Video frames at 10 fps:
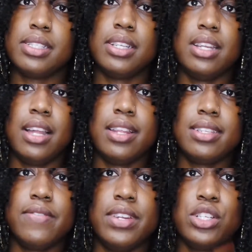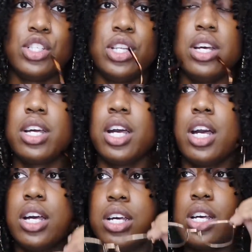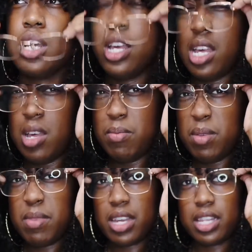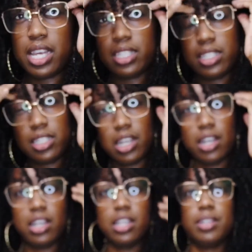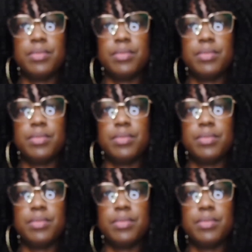So now this is the finished look. Put my glasses on.